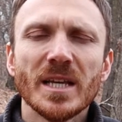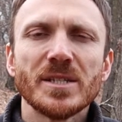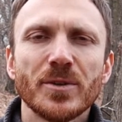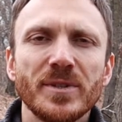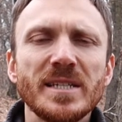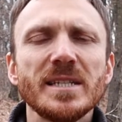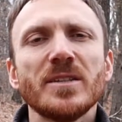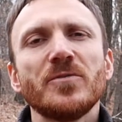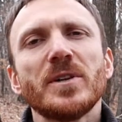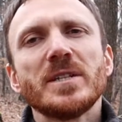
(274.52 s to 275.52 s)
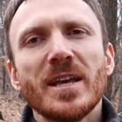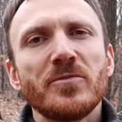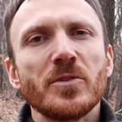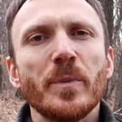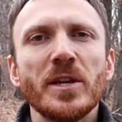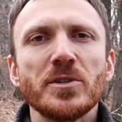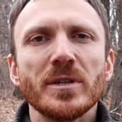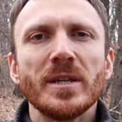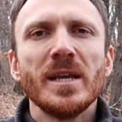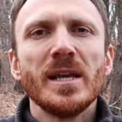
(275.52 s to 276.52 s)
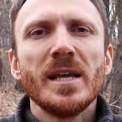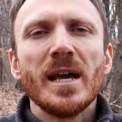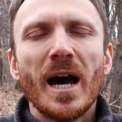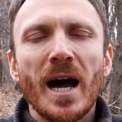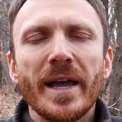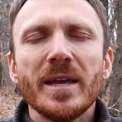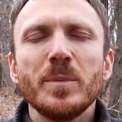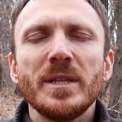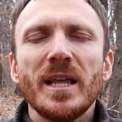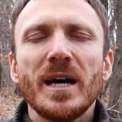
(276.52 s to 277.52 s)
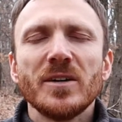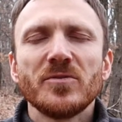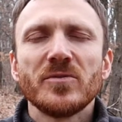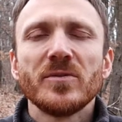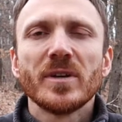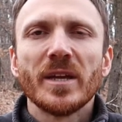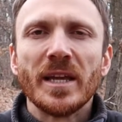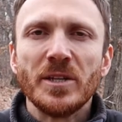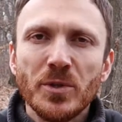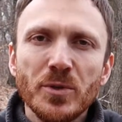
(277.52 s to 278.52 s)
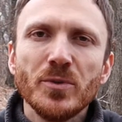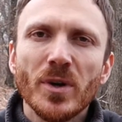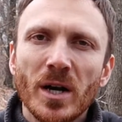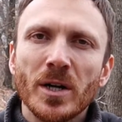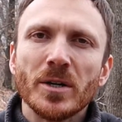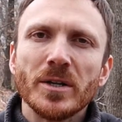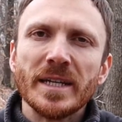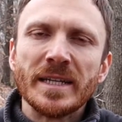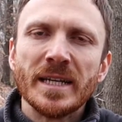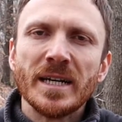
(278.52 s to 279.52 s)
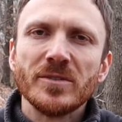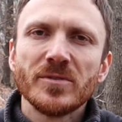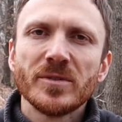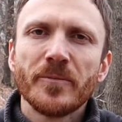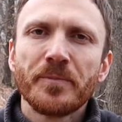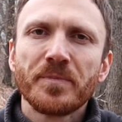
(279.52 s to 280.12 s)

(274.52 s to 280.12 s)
So this is the first affirmation. I am enough and you are enough.